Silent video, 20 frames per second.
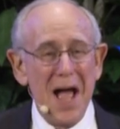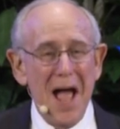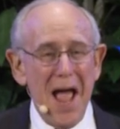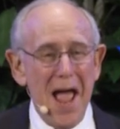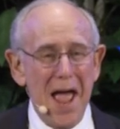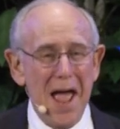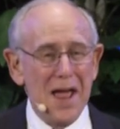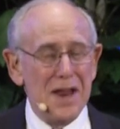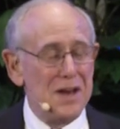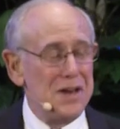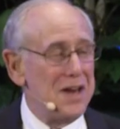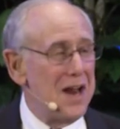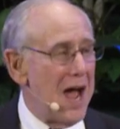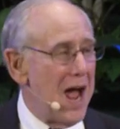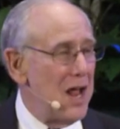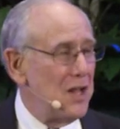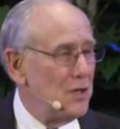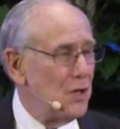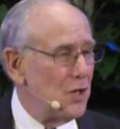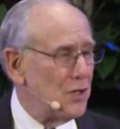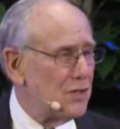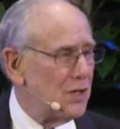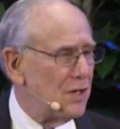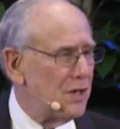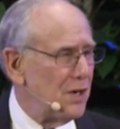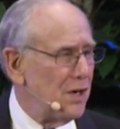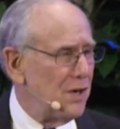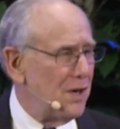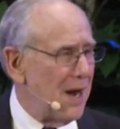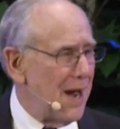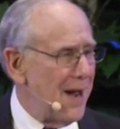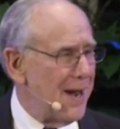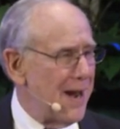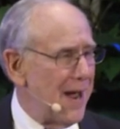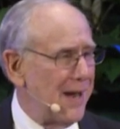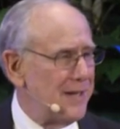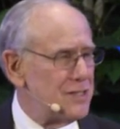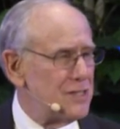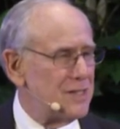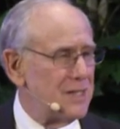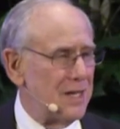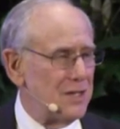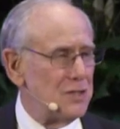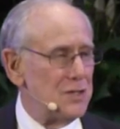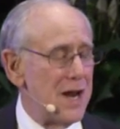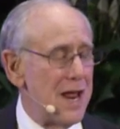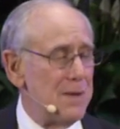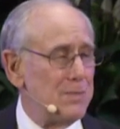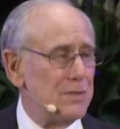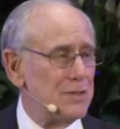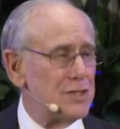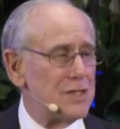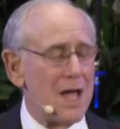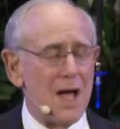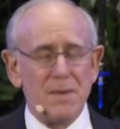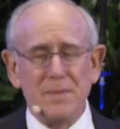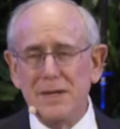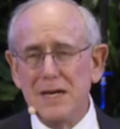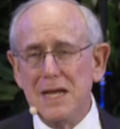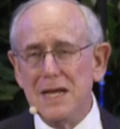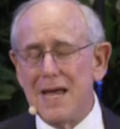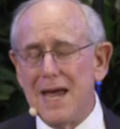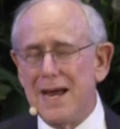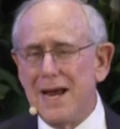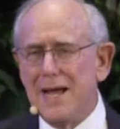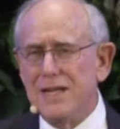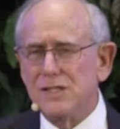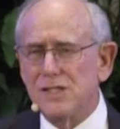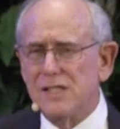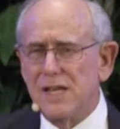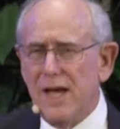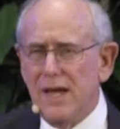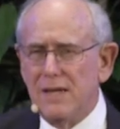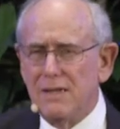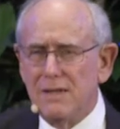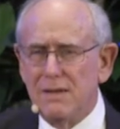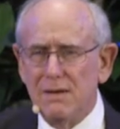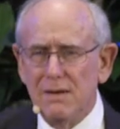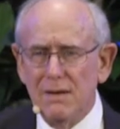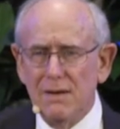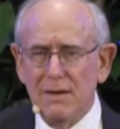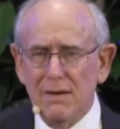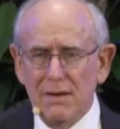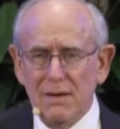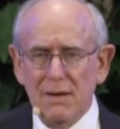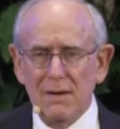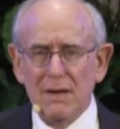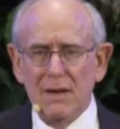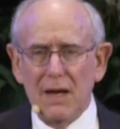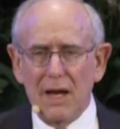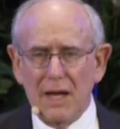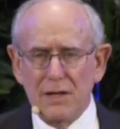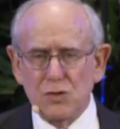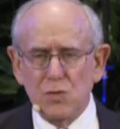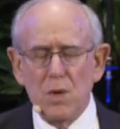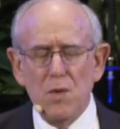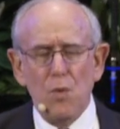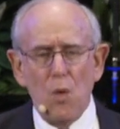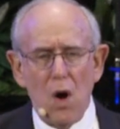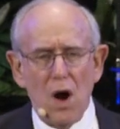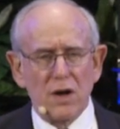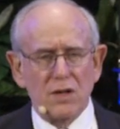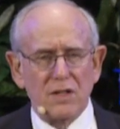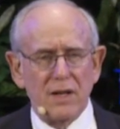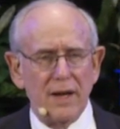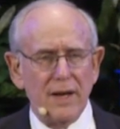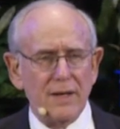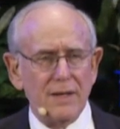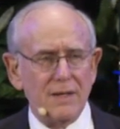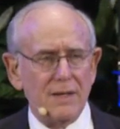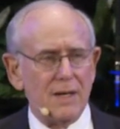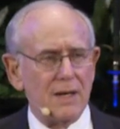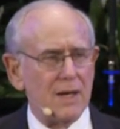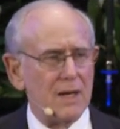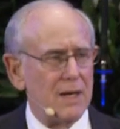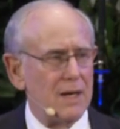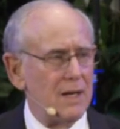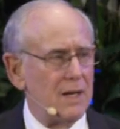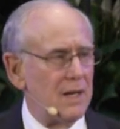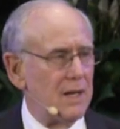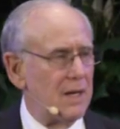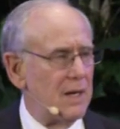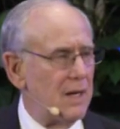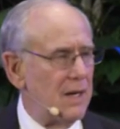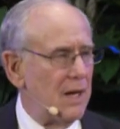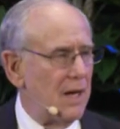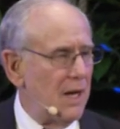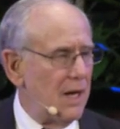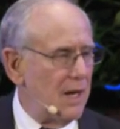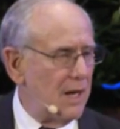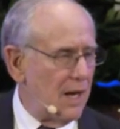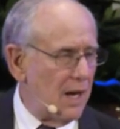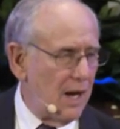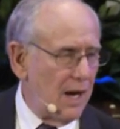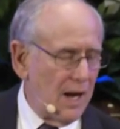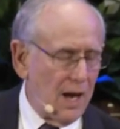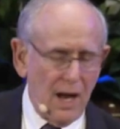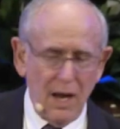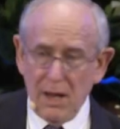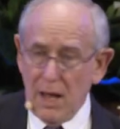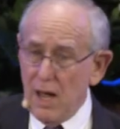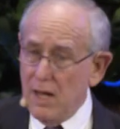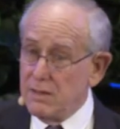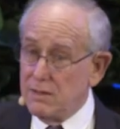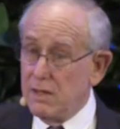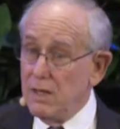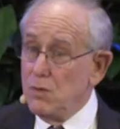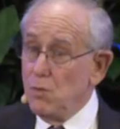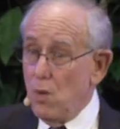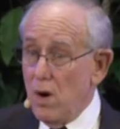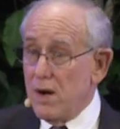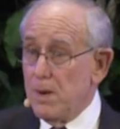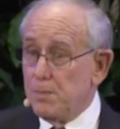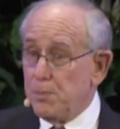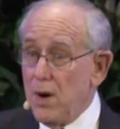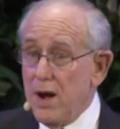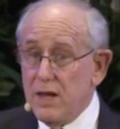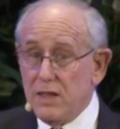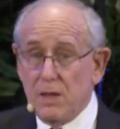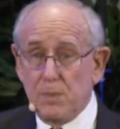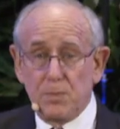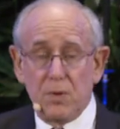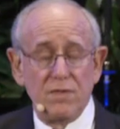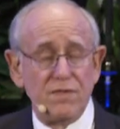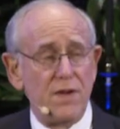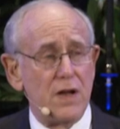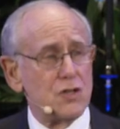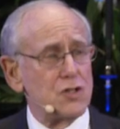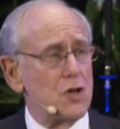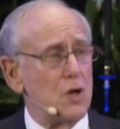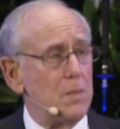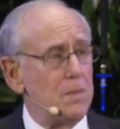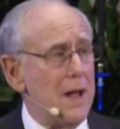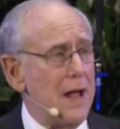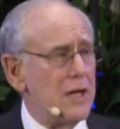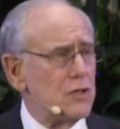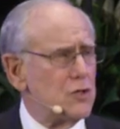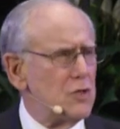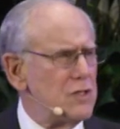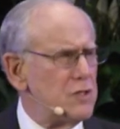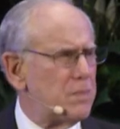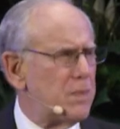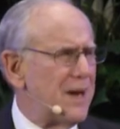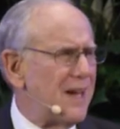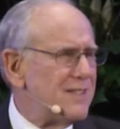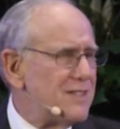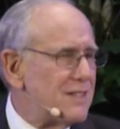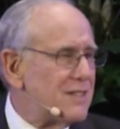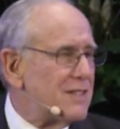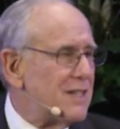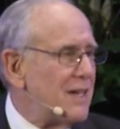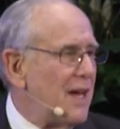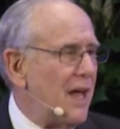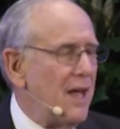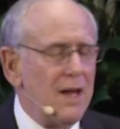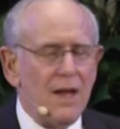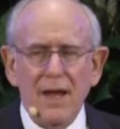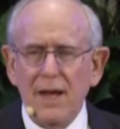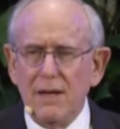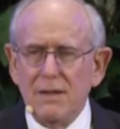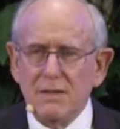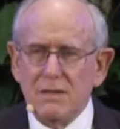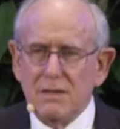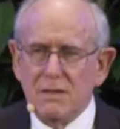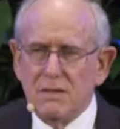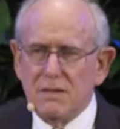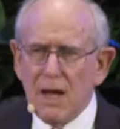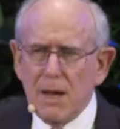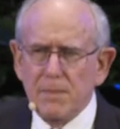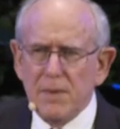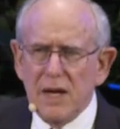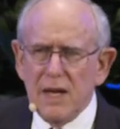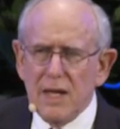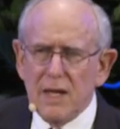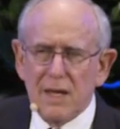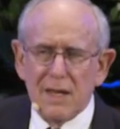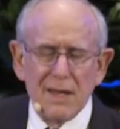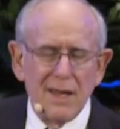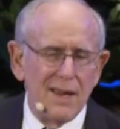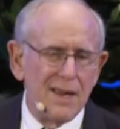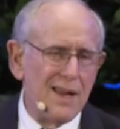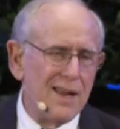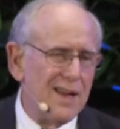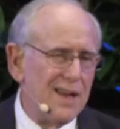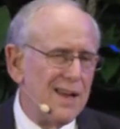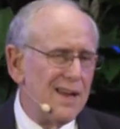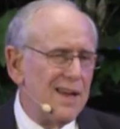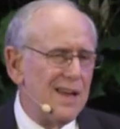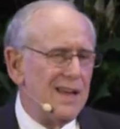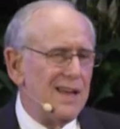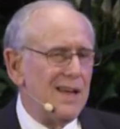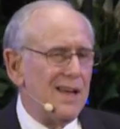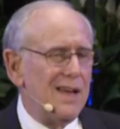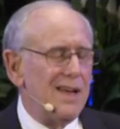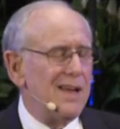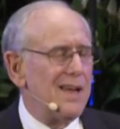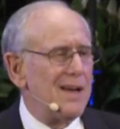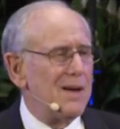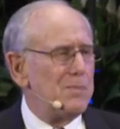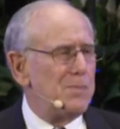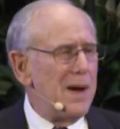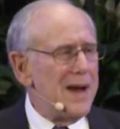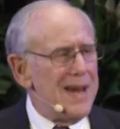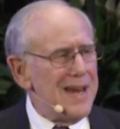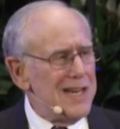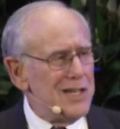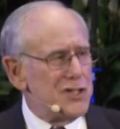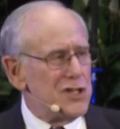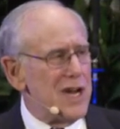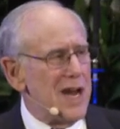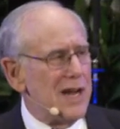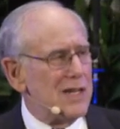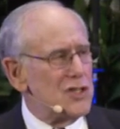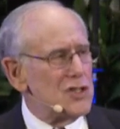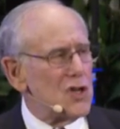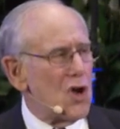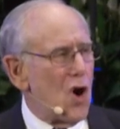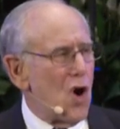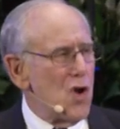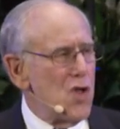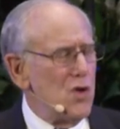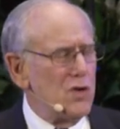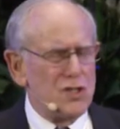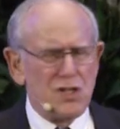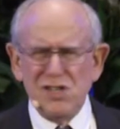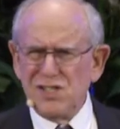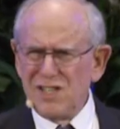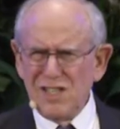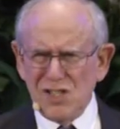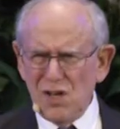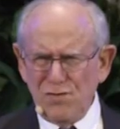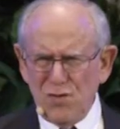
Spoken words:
And I looked at her, and her name was Dominique, and I said, as we walked in, I didn't want to break the professional boundaries, but I just said, hey, Dominique, by any chance, are you? She says, of